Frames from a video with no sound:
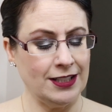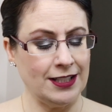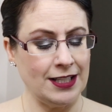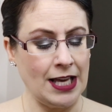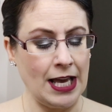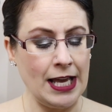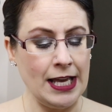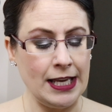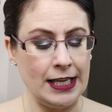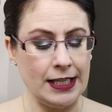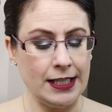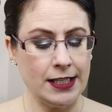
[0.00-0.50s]

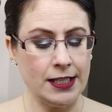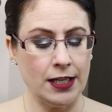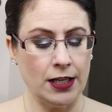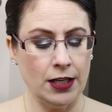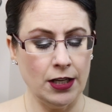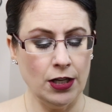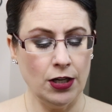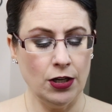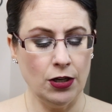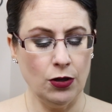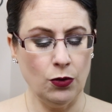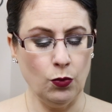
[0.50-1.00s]
cake
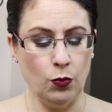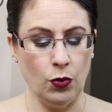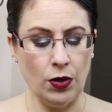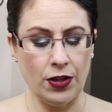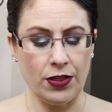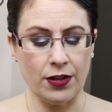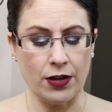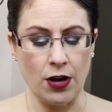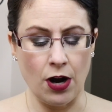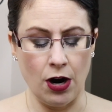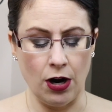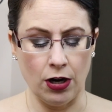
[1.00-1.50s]

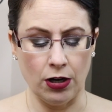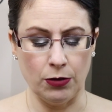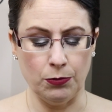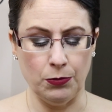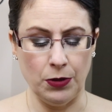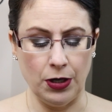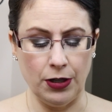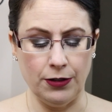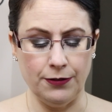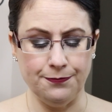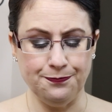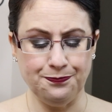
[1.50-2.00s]
with
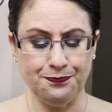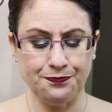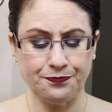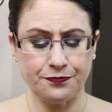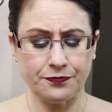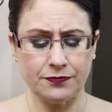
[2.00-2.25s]
caramel.